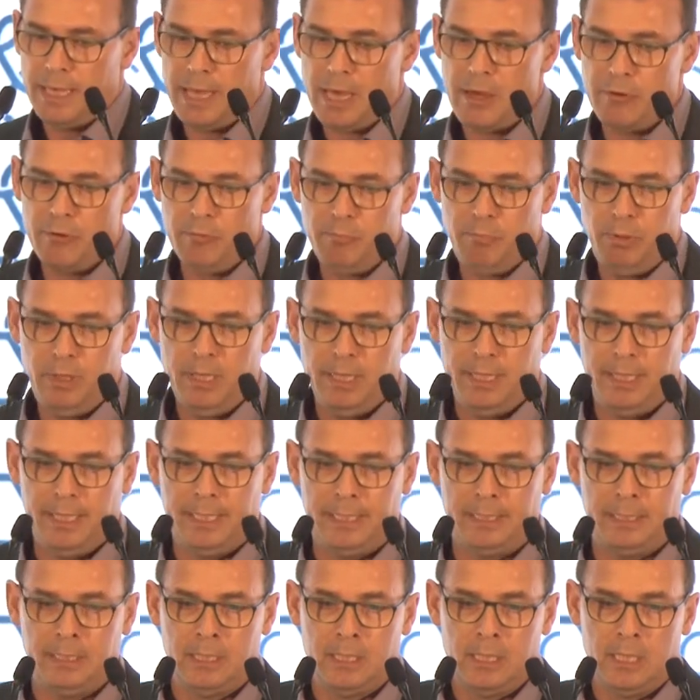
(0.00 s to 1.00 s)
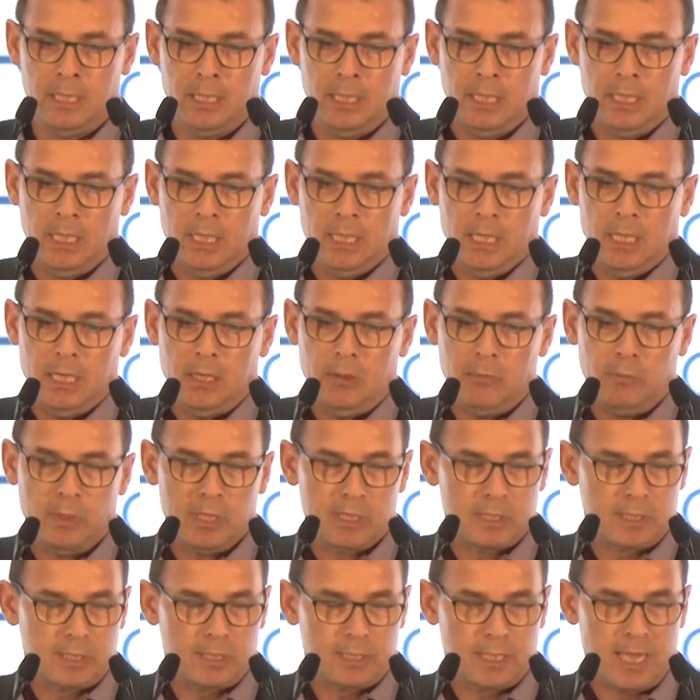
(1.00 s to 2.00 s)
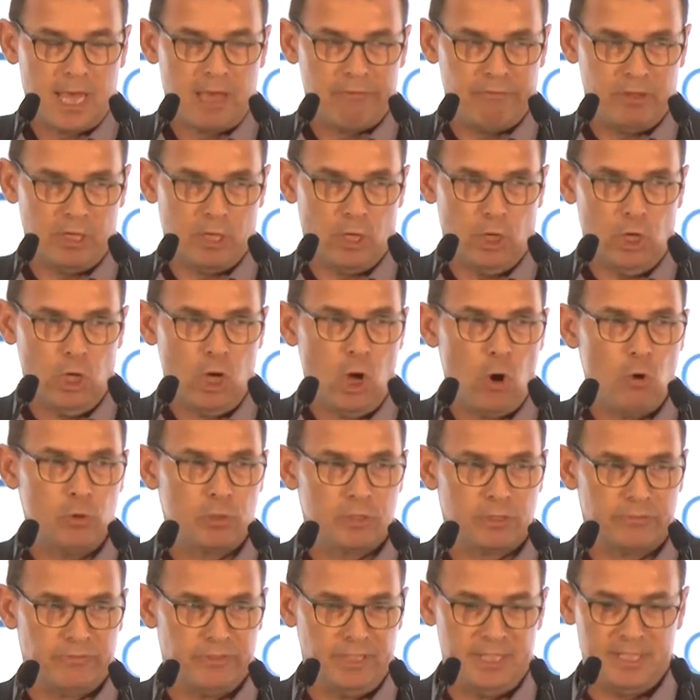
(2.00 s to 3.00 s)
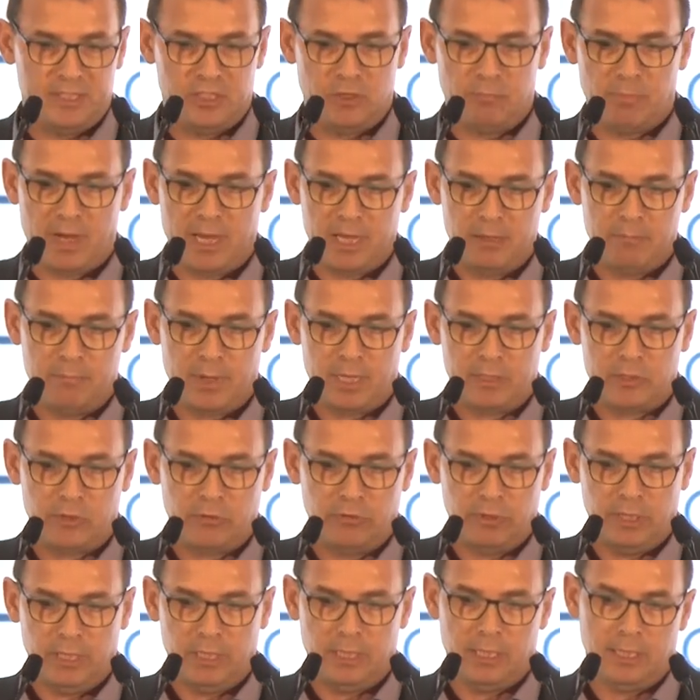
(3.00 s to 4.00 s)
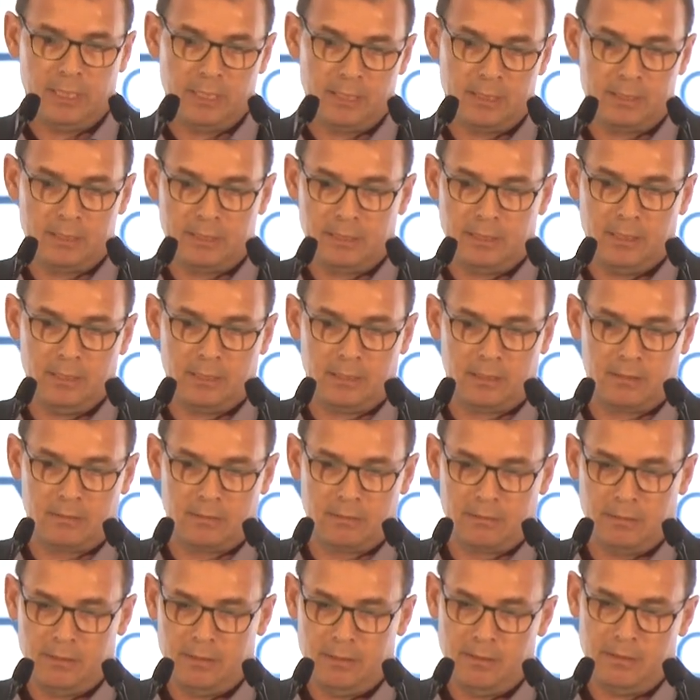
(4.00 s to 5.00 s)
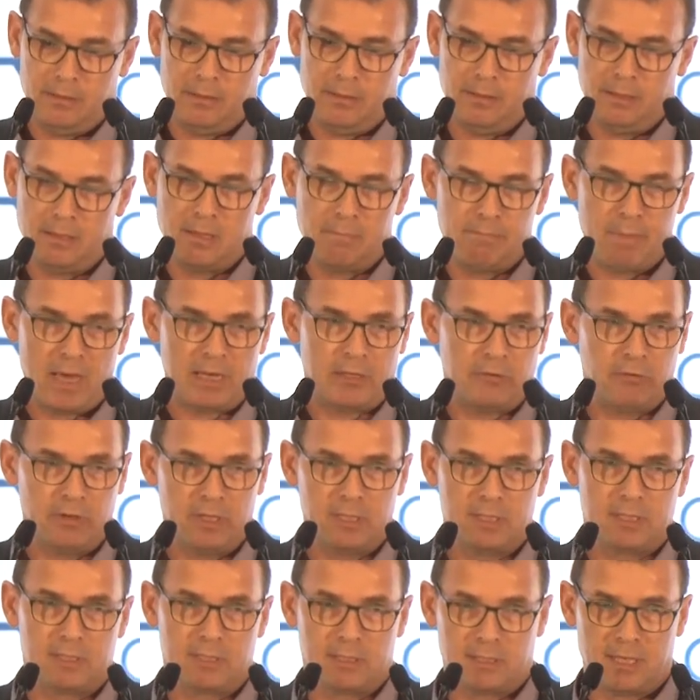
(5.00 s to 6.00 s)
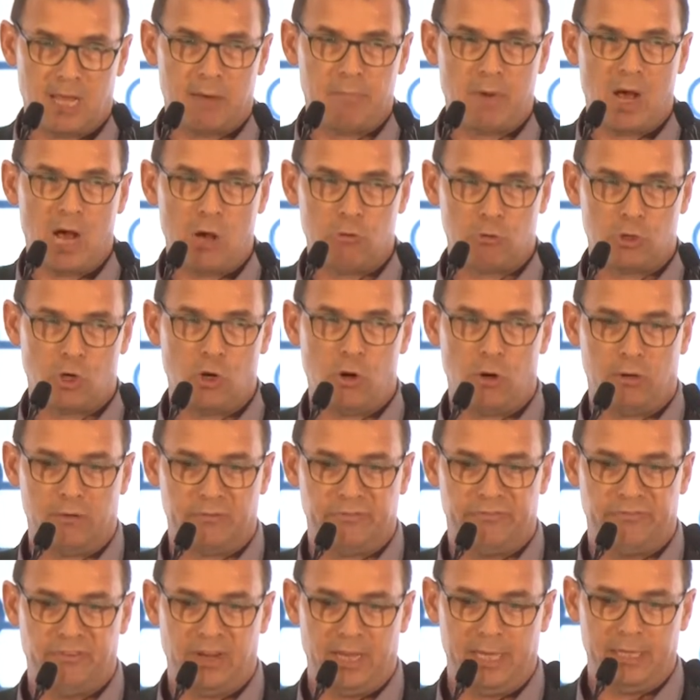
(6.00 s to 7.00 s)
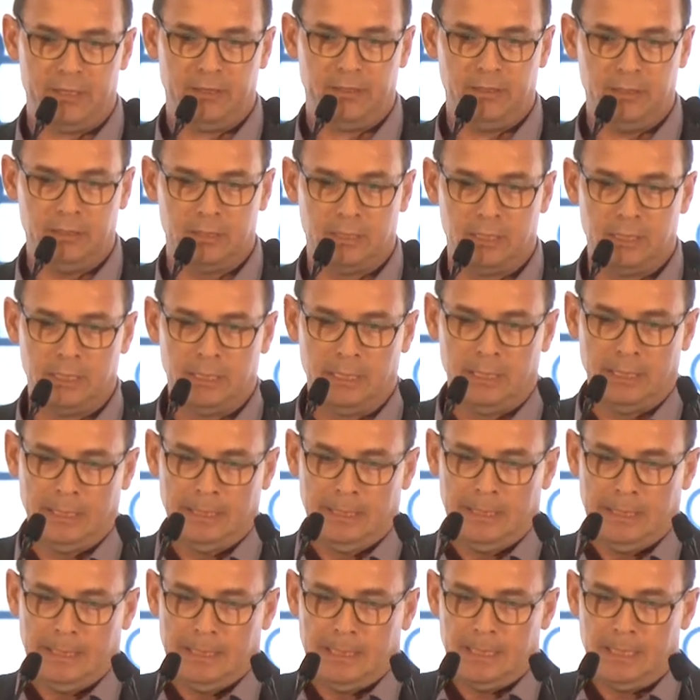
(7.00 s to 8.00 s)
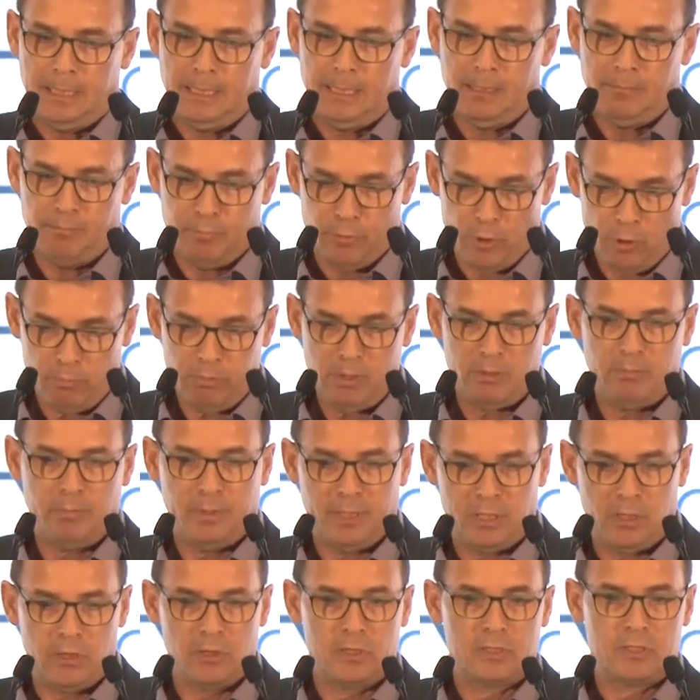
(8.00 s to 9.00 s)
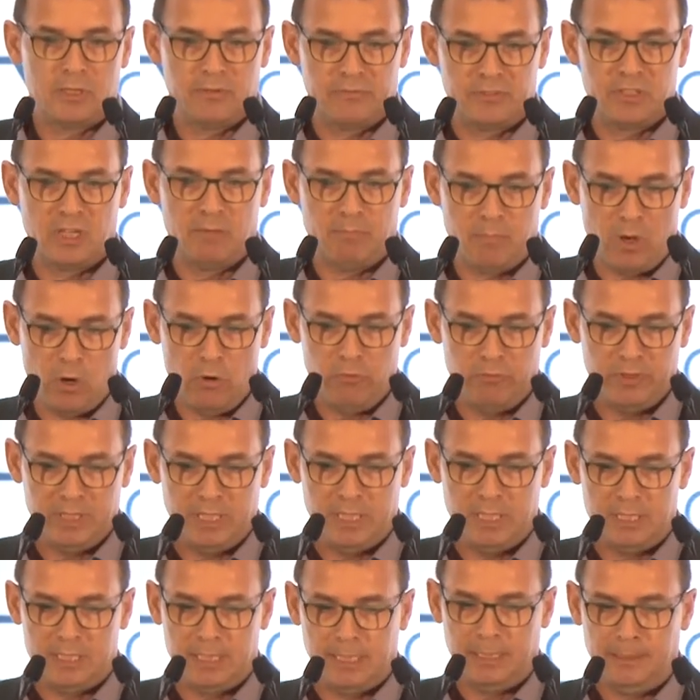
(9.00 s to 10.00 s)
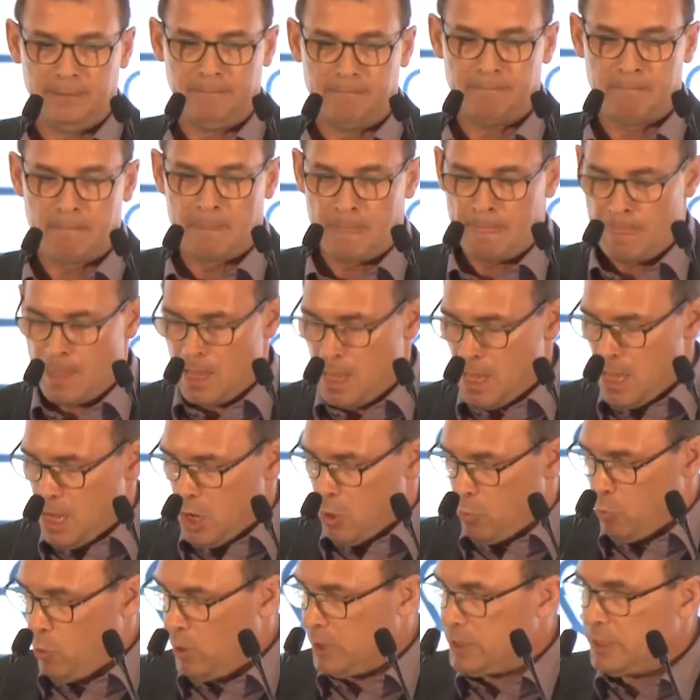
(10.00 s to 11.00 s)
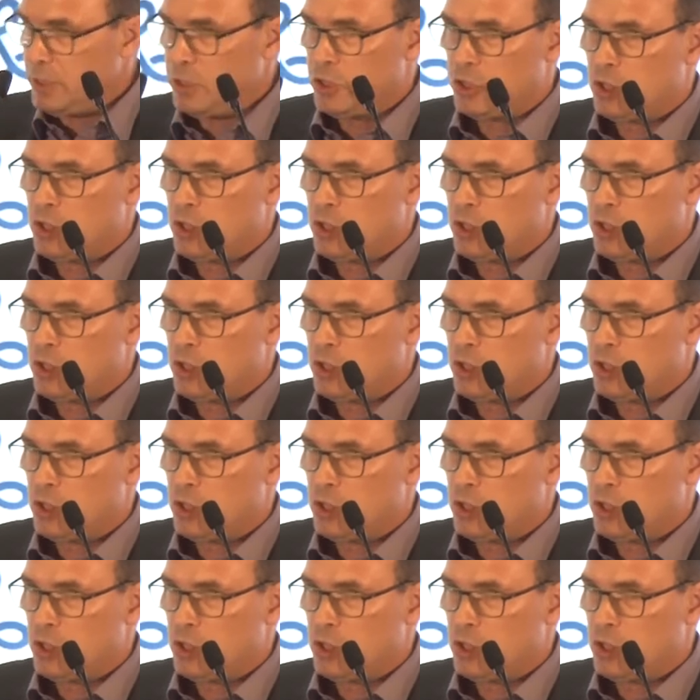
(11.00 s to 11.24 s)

aeroplane was having a load of lithium ion battery and it, the, the battery somehow caught fire, uh, probably because of some overheating. What is